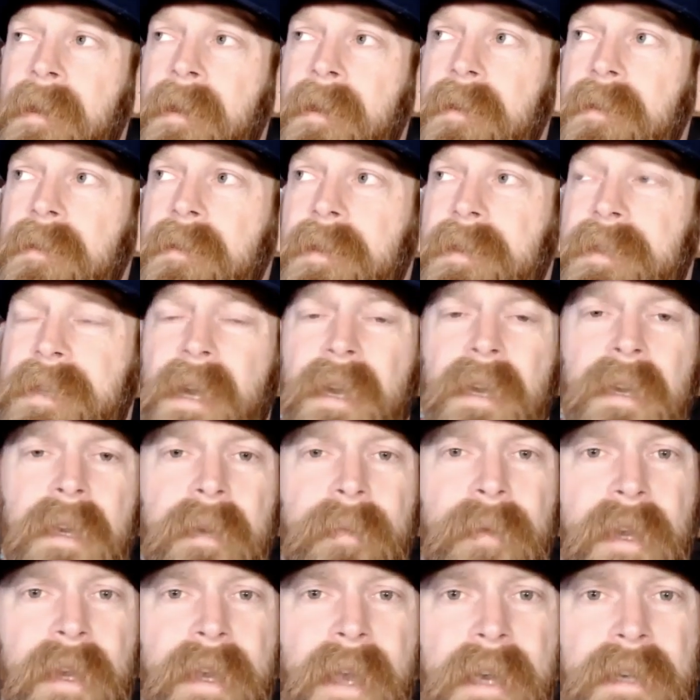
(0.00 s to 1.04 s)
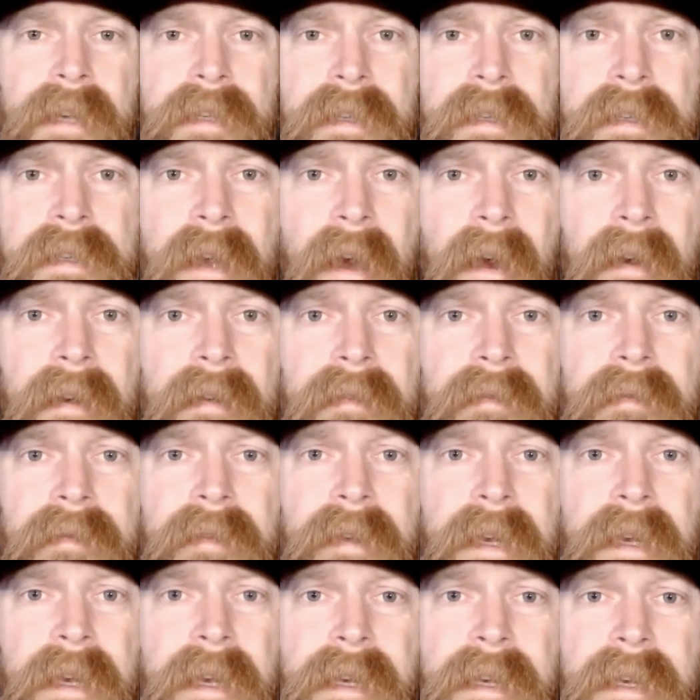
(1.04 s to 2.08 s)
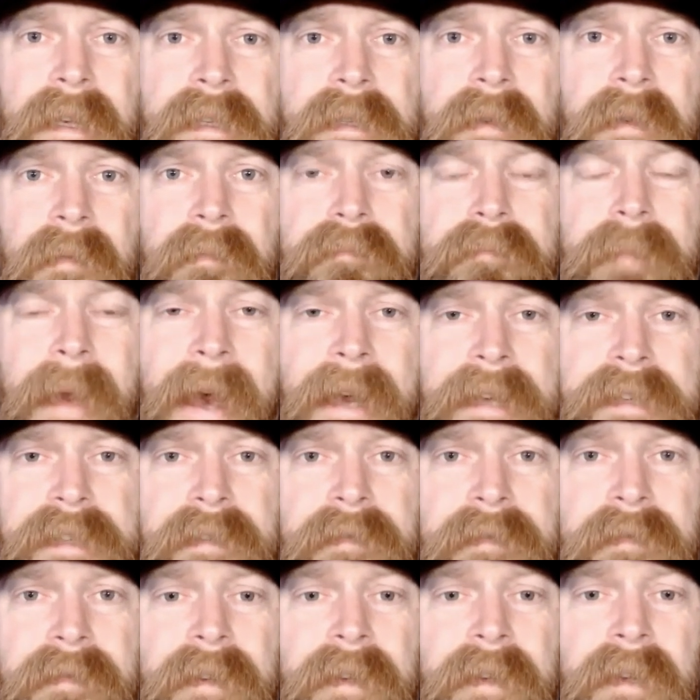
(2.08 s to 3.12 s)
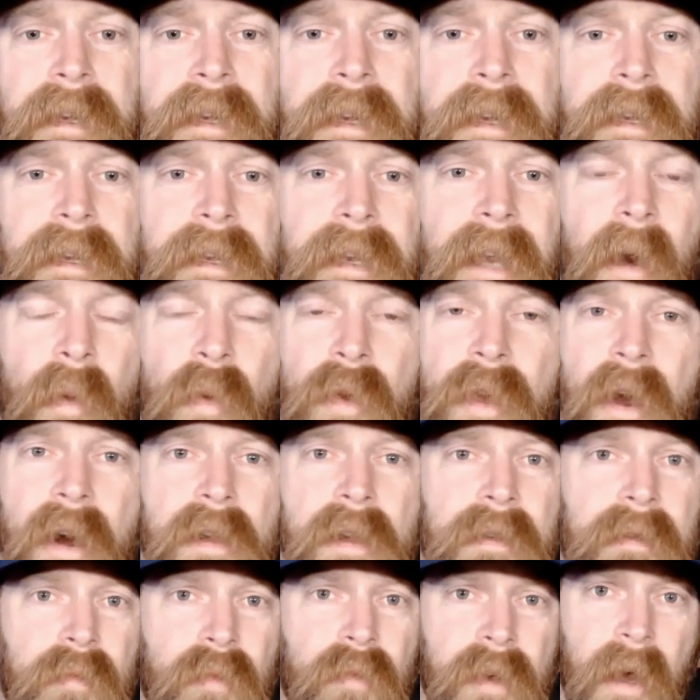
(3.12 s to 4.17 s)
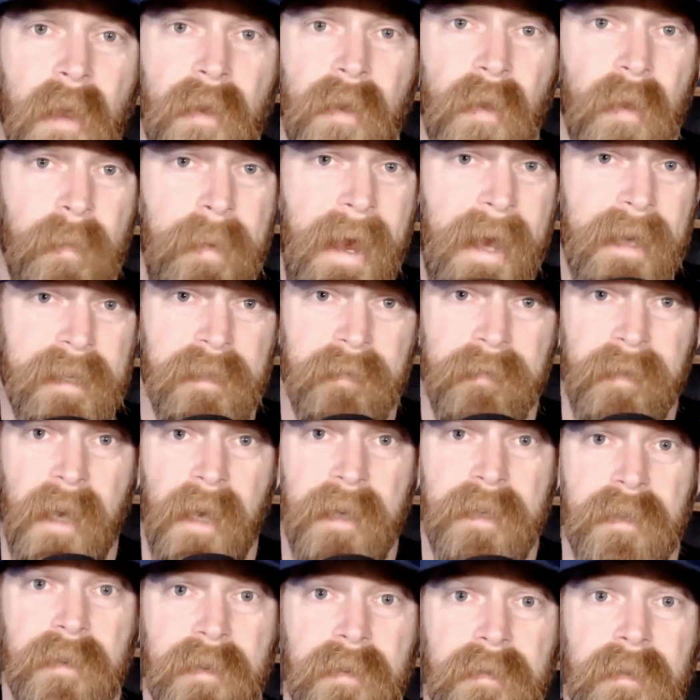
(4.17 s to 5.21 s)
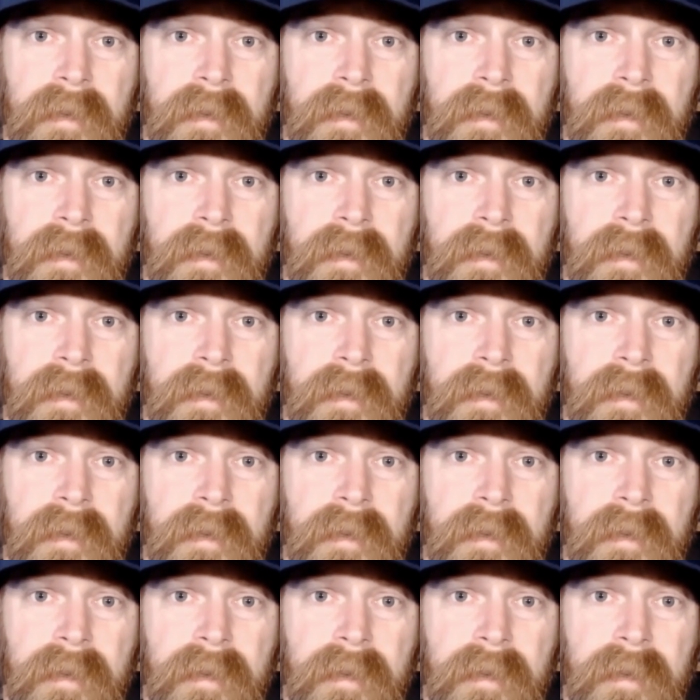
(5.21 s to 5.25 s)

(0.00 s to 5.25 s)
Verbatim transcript: The second communication style is passive. Now we all we all know the passive guy too.